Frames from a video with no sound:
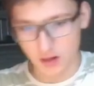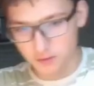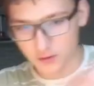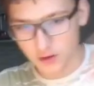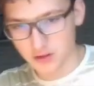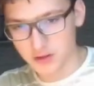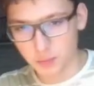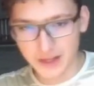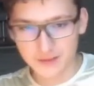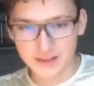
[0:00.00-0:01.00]
Of course, you
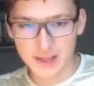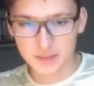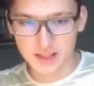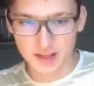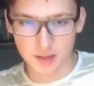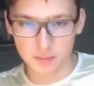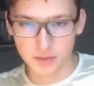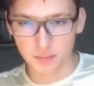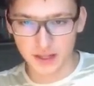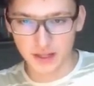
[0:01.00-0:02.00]
play the same setup. You
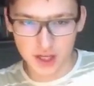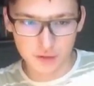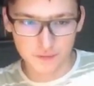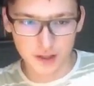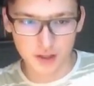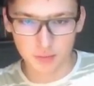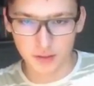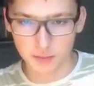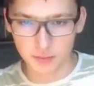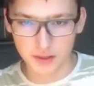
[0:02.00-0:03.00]
play h three. You
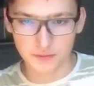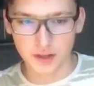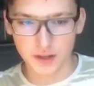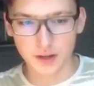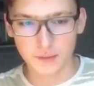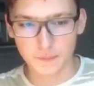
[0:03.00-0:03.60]
play b three.